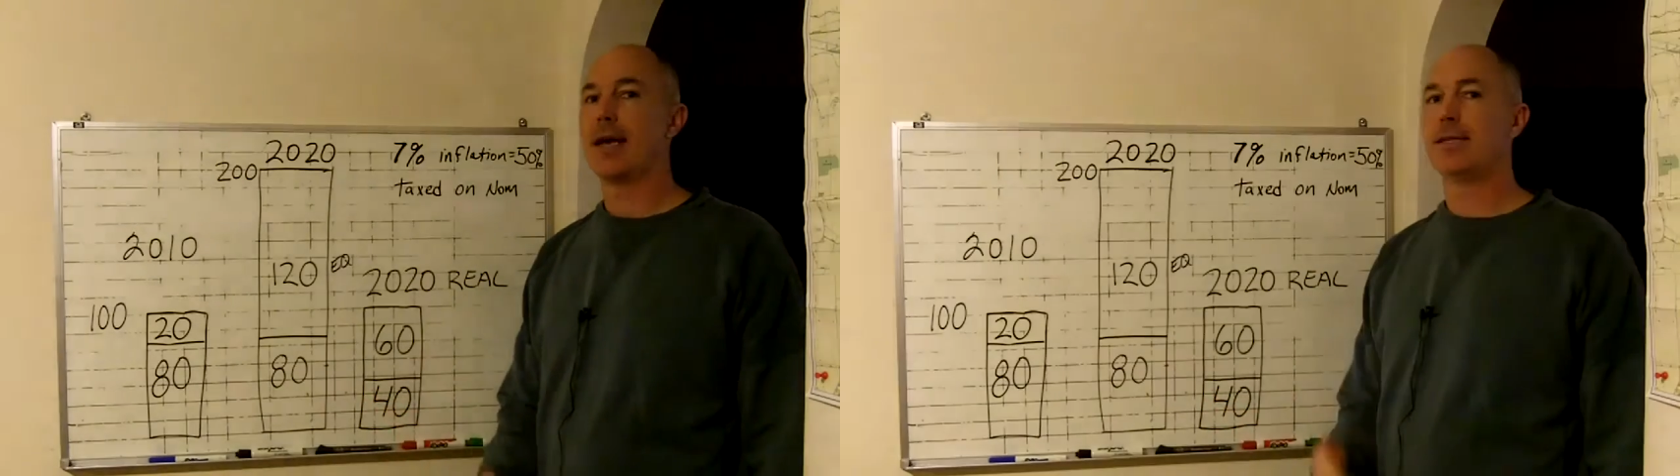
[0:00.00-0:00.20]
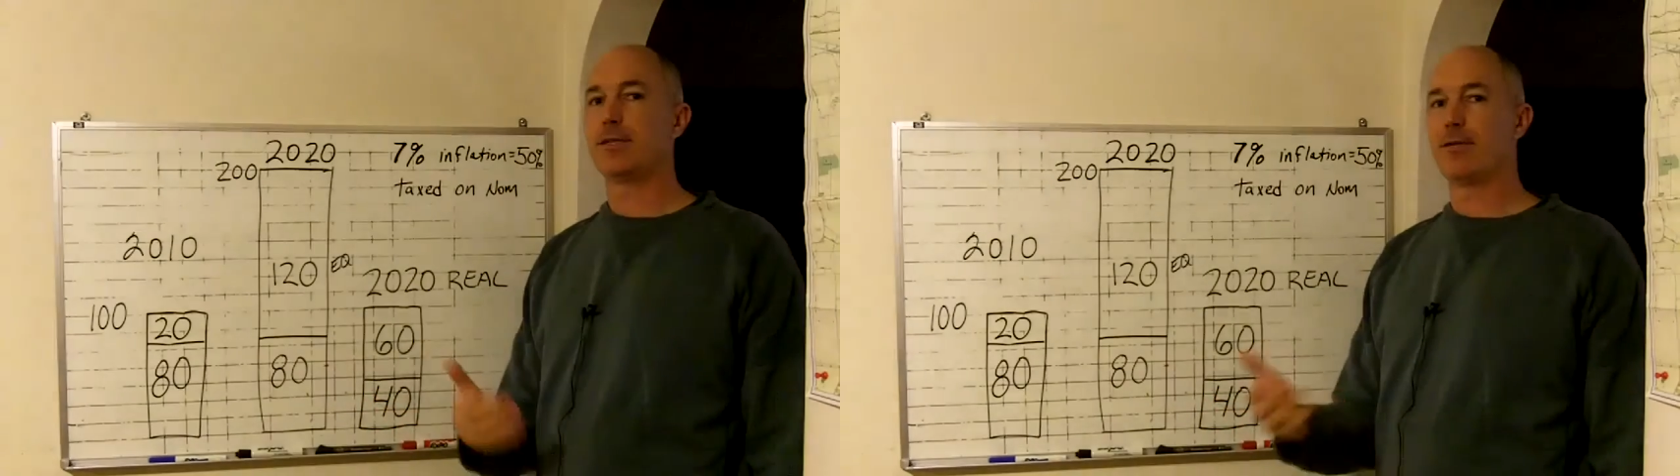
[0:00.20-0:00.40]

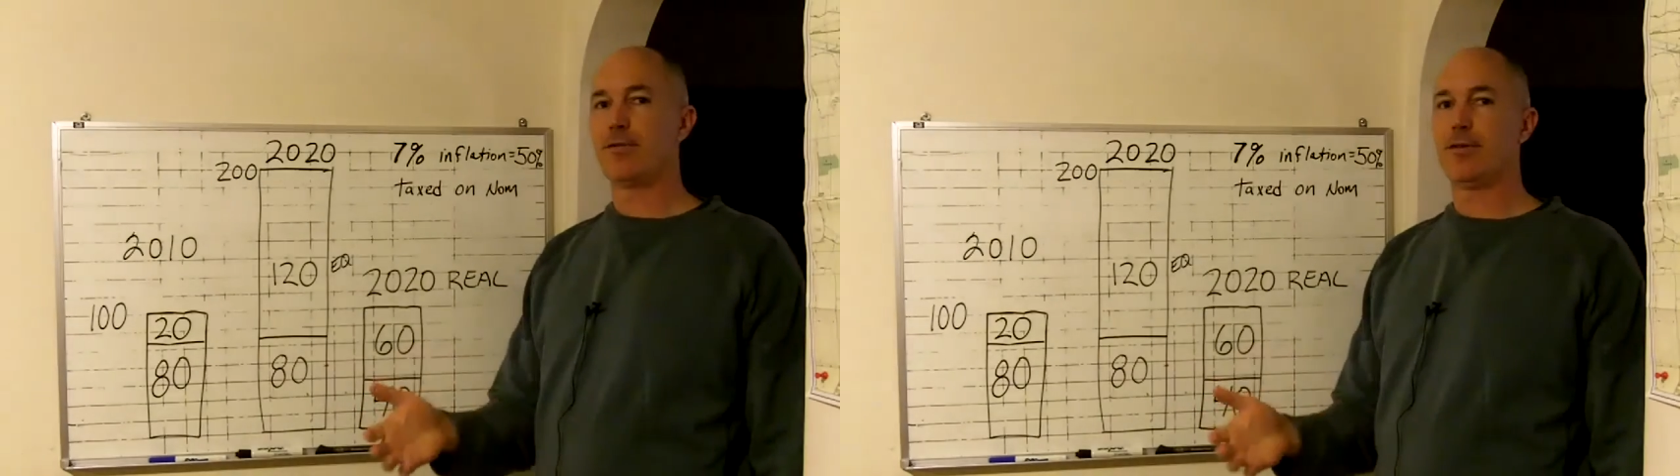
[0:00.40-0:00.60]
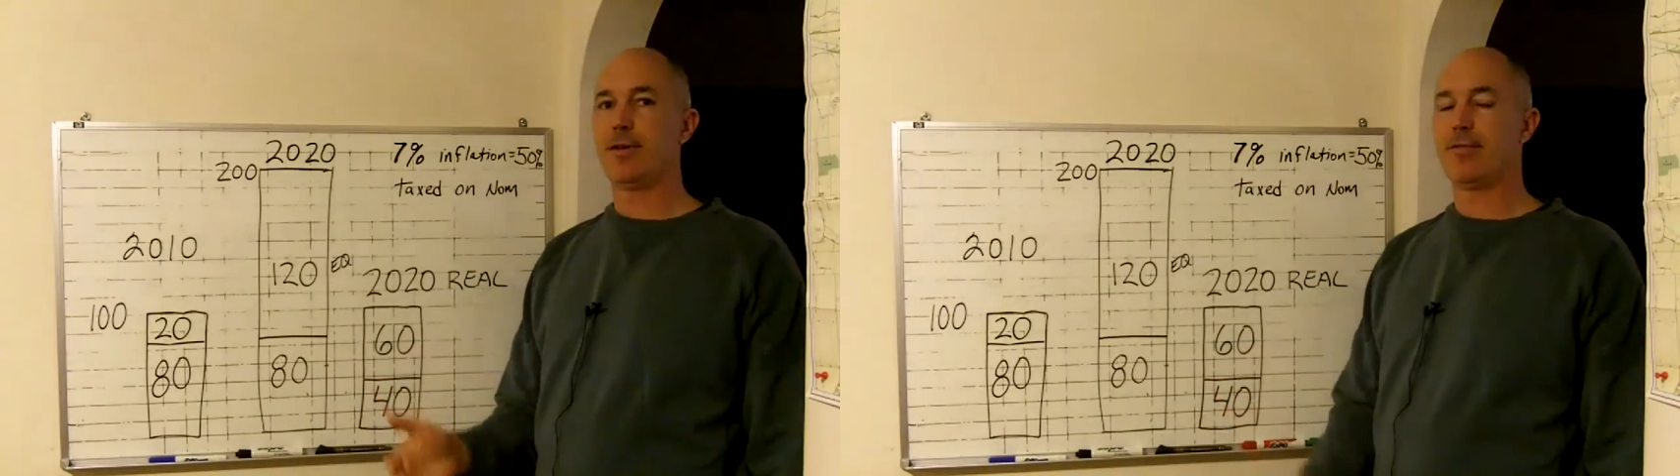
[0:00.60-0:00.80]
and some
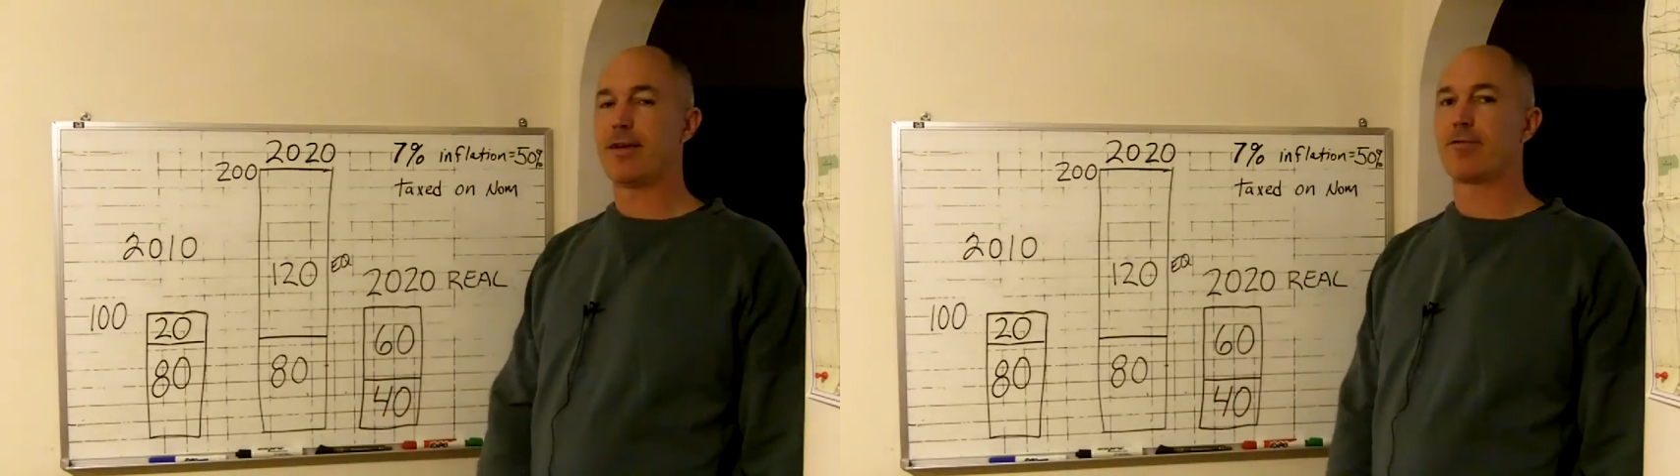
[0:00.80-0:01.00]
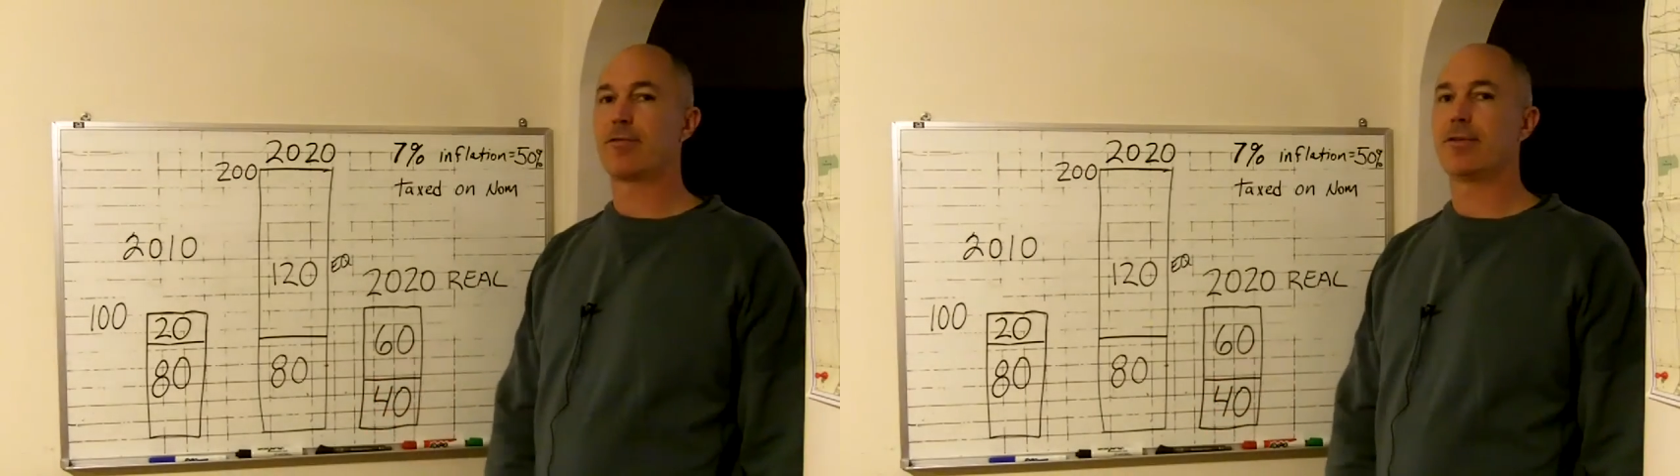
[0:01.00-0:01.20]
of you have
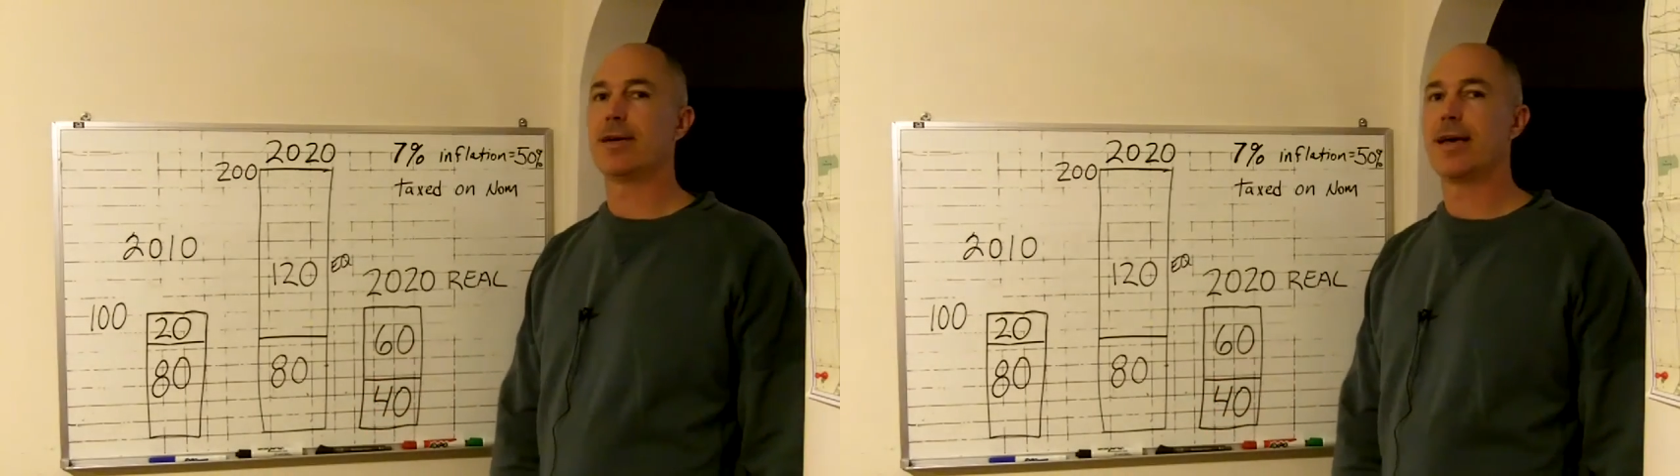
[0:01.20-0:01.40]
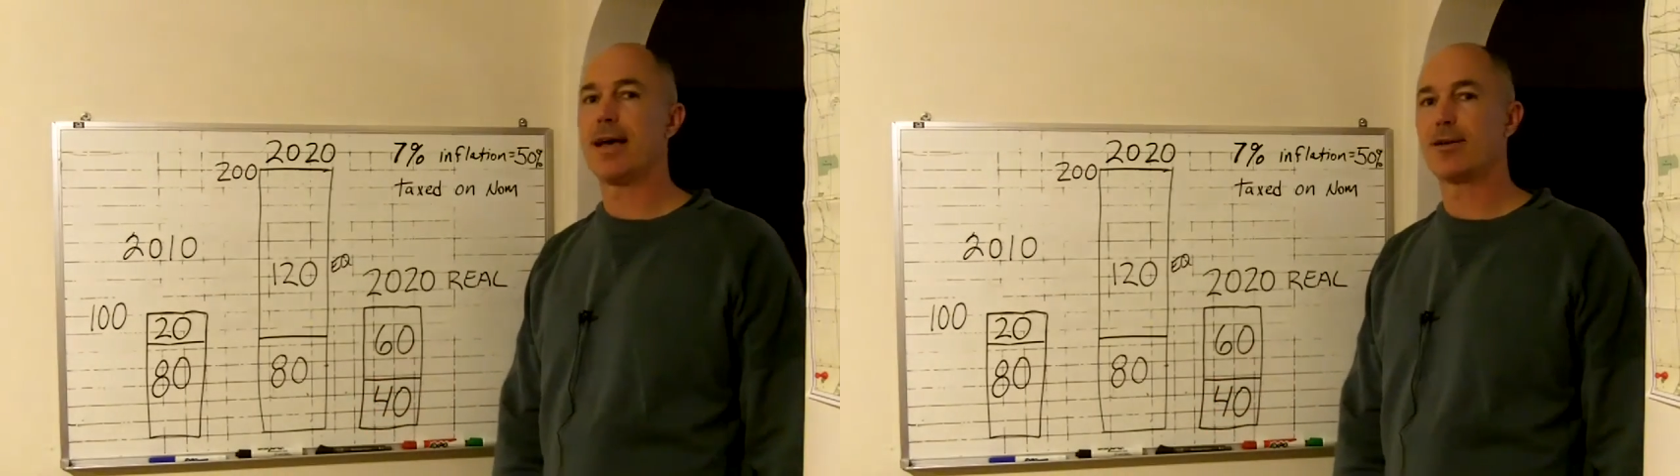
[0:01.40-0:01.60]
never
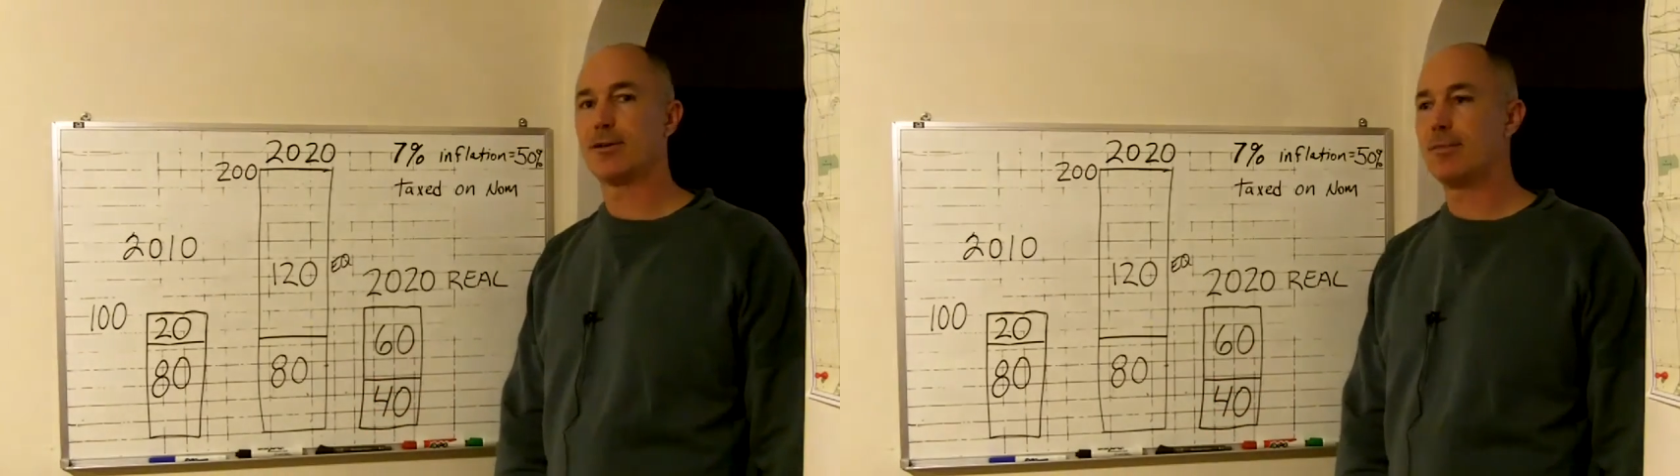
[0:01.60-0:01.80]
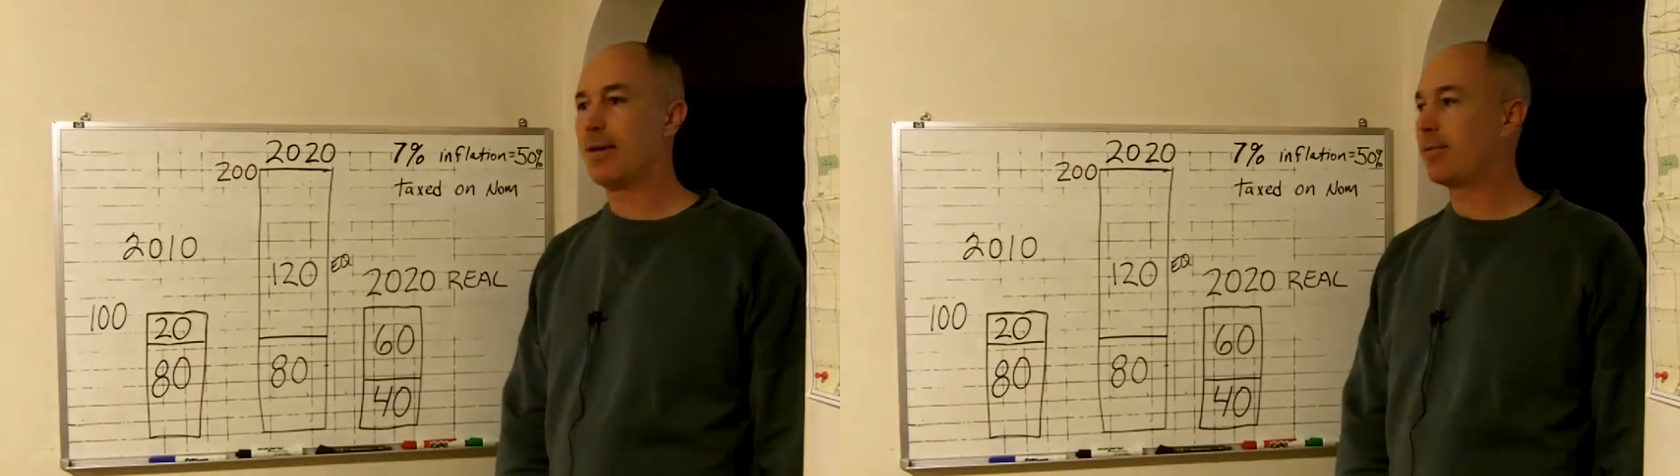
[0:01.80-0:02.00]

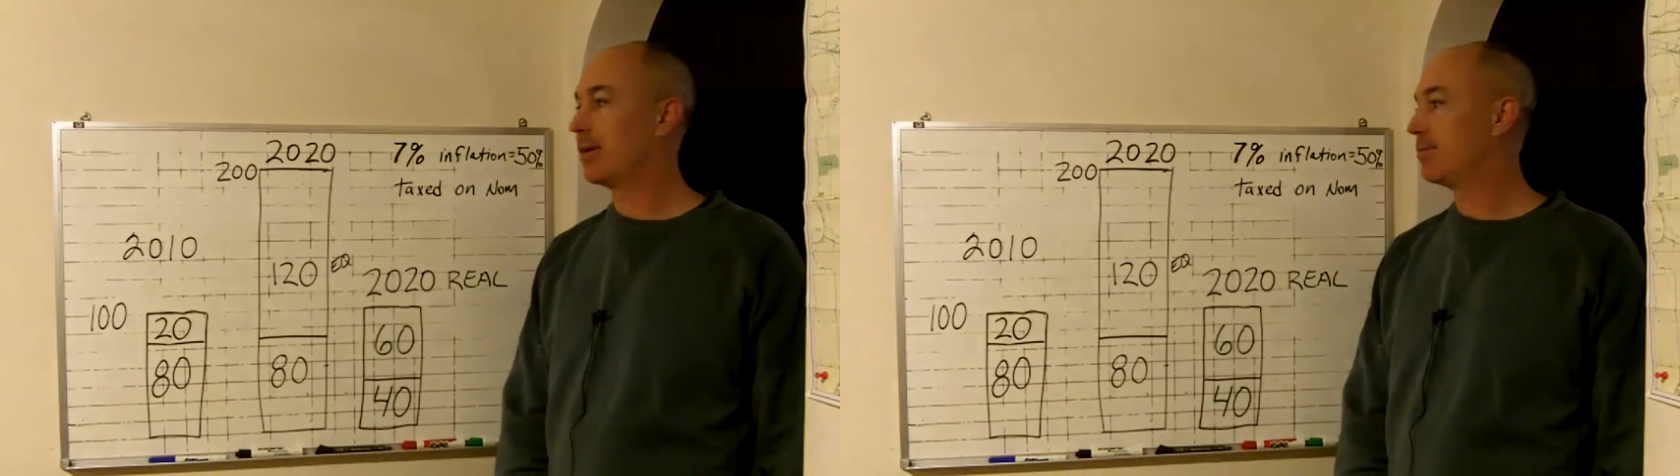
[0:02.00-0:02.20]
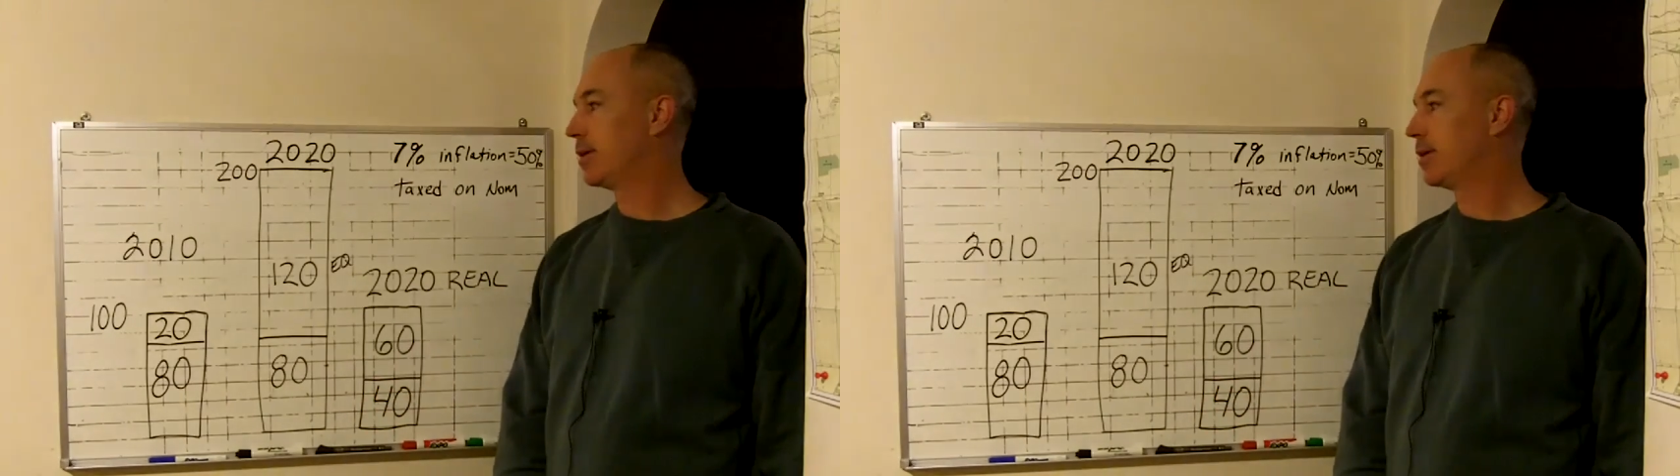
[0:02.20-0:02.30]
actually met me,